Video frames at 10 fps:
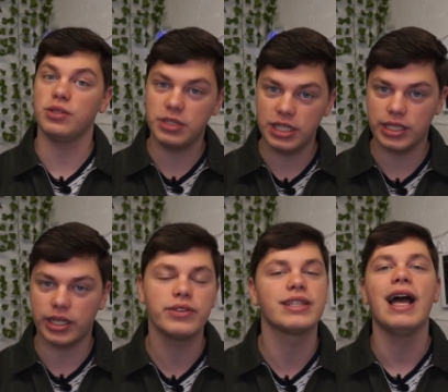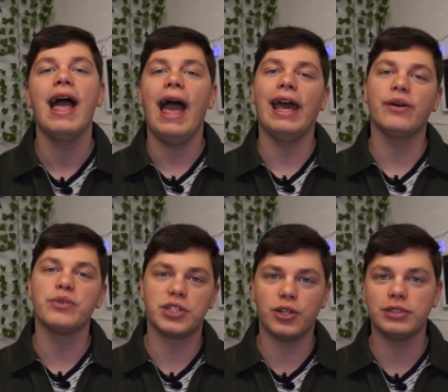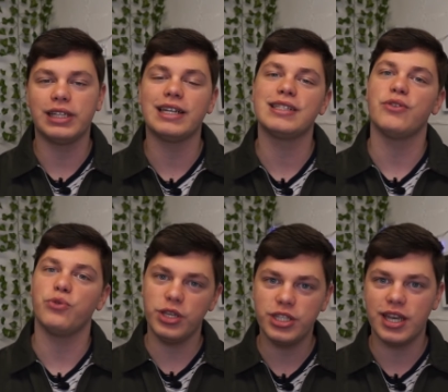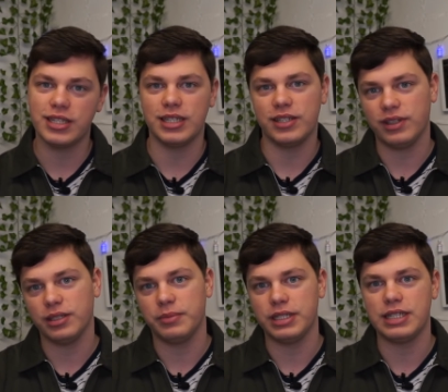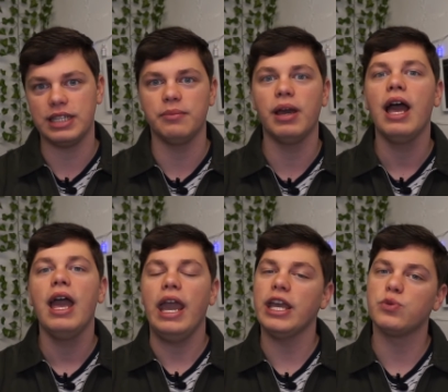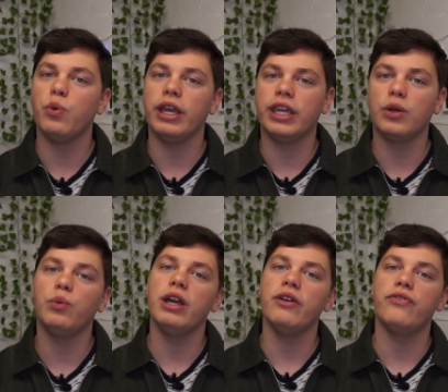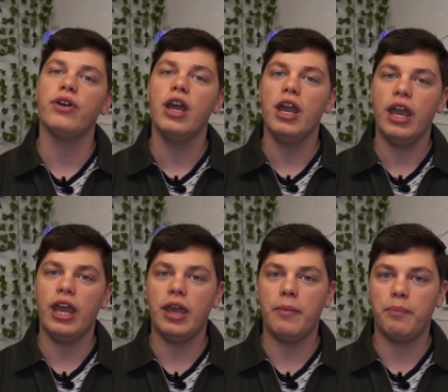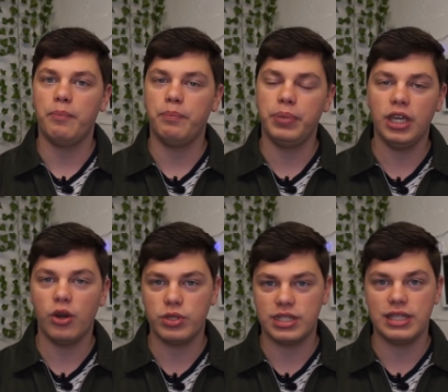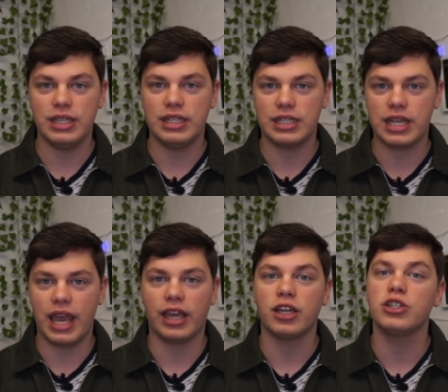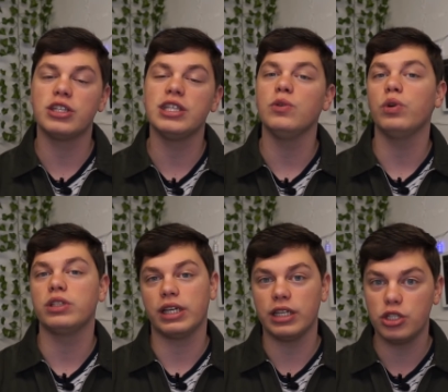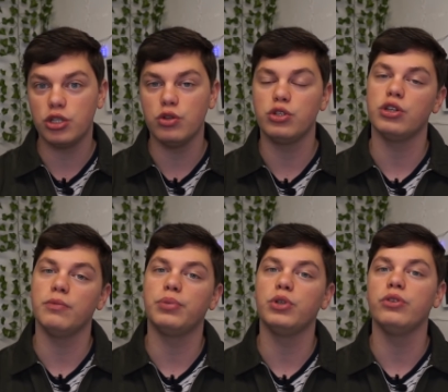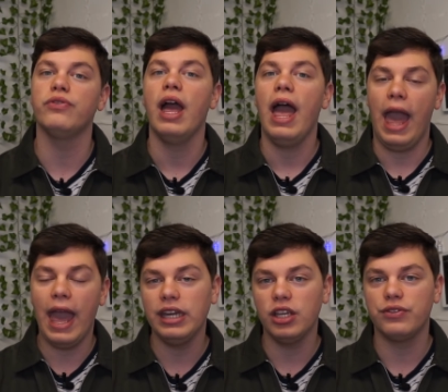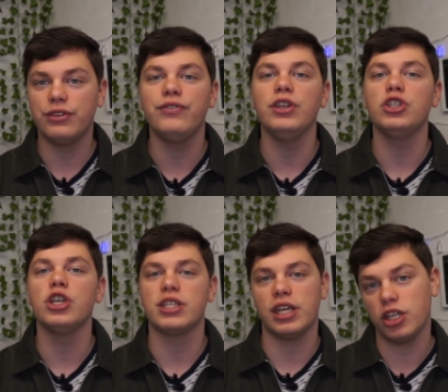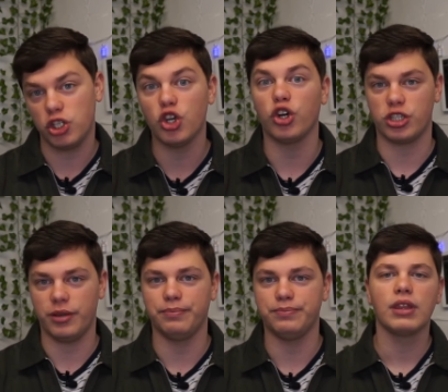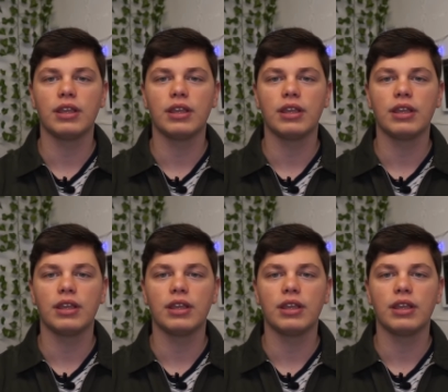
some details, and I was told that the research and development team is working with uh, POC tech to see what they can do to improve any of the features in the short term.